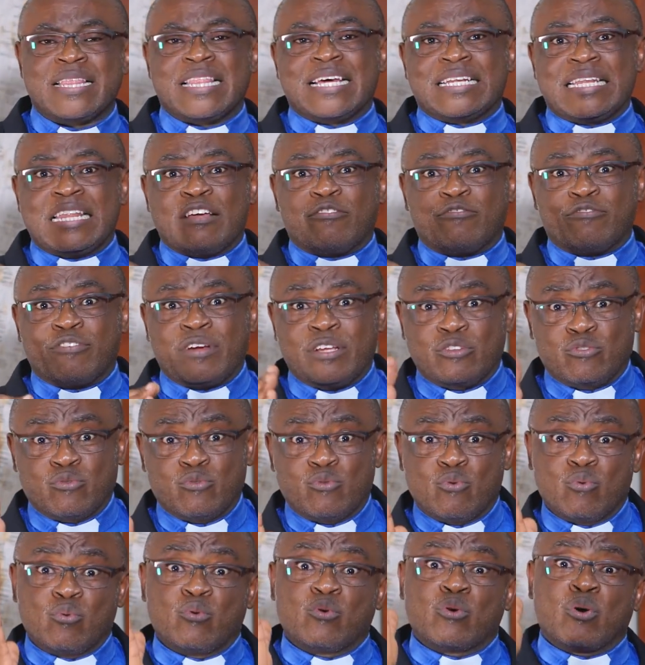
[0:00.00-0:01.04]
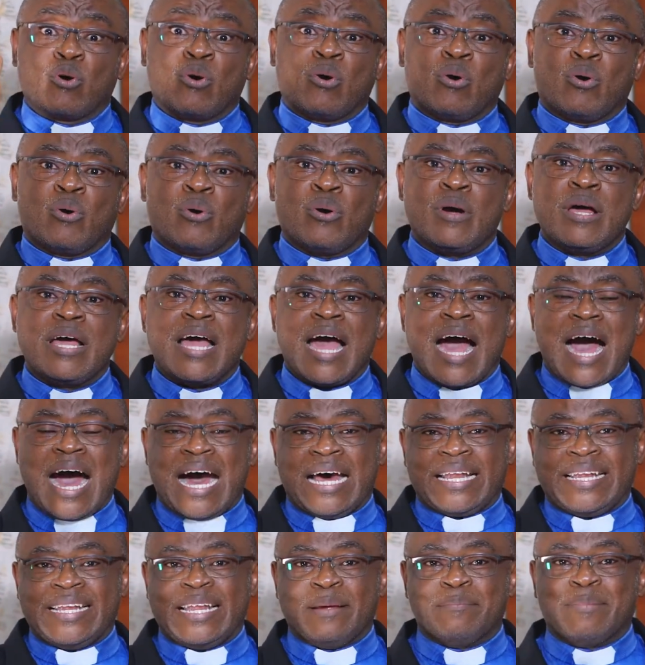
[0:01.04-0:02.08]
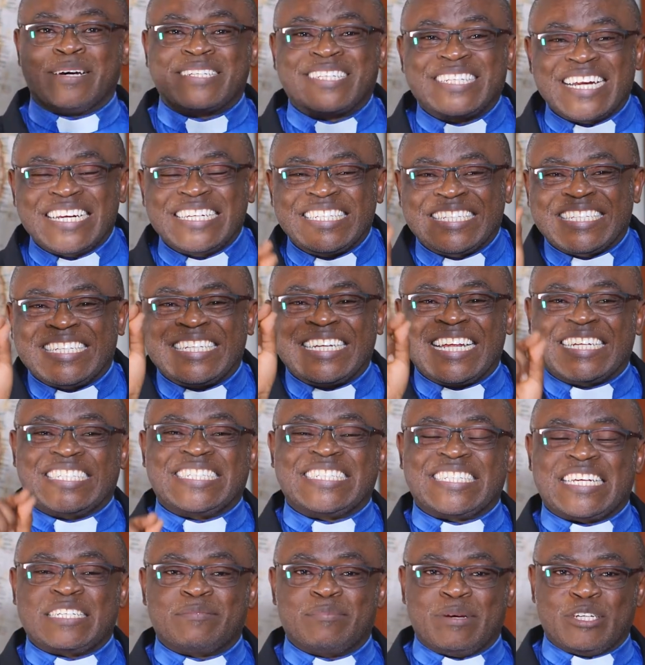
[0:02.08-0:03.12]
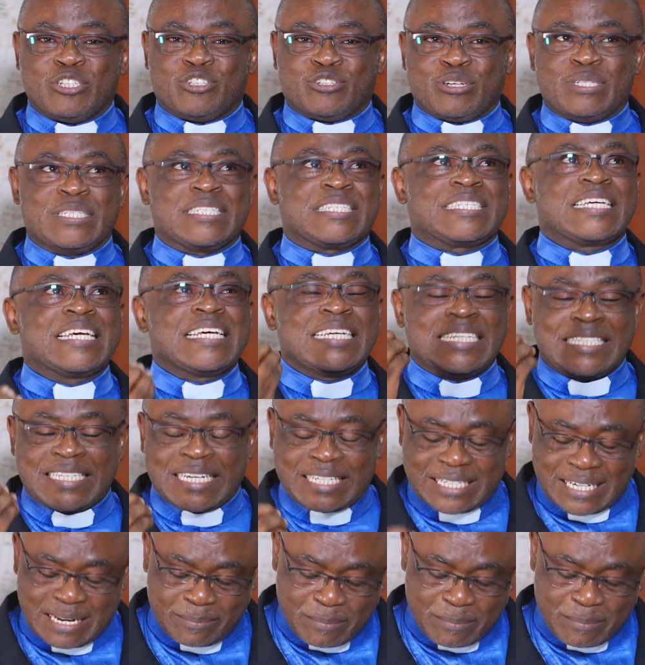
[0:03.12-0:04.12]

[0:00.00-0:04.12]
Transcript: that the faith would grow. And the mustard seed that Jesus mentions is actually